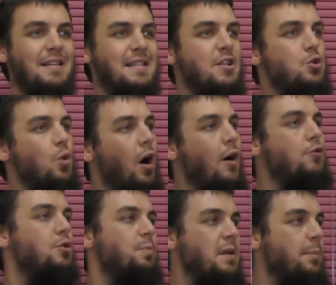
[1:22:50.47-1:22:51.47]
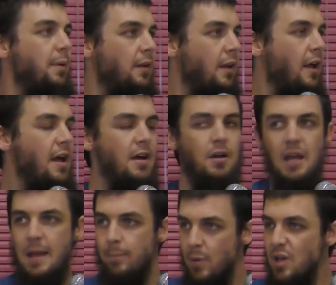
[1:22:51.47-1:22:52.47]
If I said to 100 people,
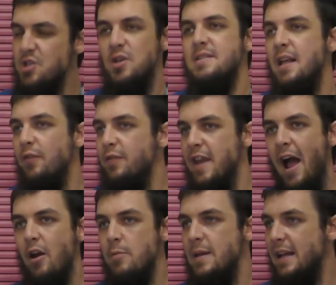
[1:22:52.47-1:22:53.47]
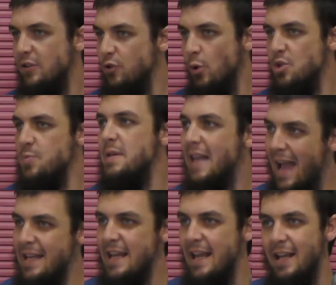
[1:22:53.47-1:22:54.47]
immerse yourself in Arabic and don't
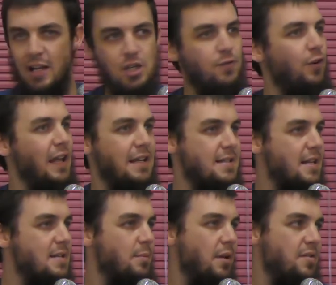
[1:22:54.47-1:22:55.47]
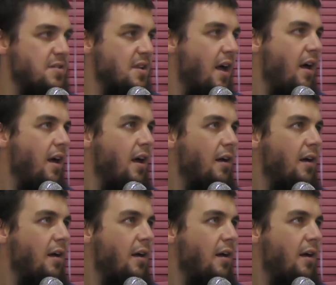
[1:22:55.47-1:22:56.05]
speak any English for 6 months,